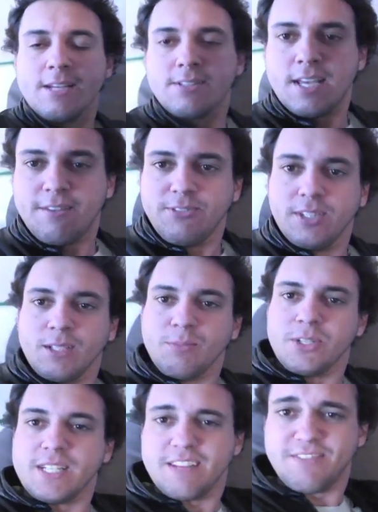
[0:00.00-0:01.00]
How's that for a little
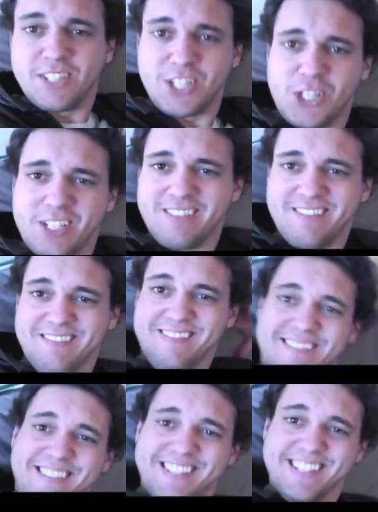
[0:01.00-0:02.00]
more definition?
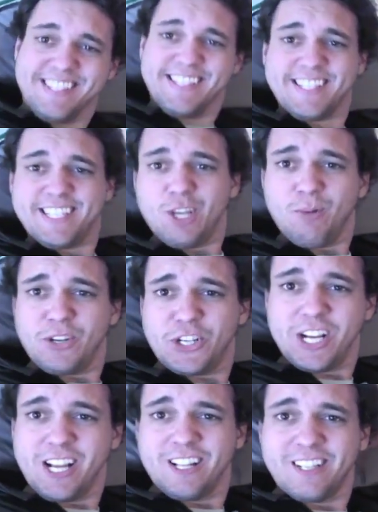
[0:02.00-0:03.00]
So,
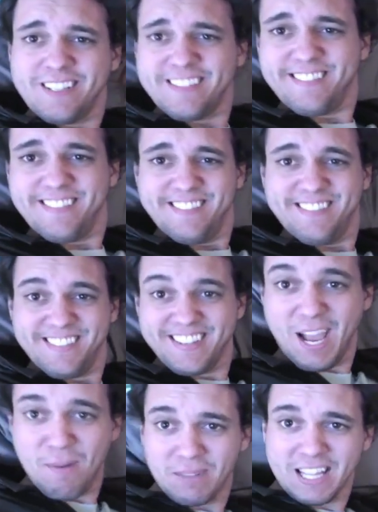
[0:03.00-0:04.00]
Michelle,
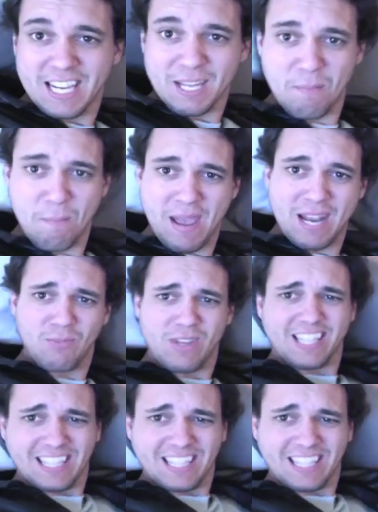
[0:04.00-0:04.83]
I'm laying in bed with a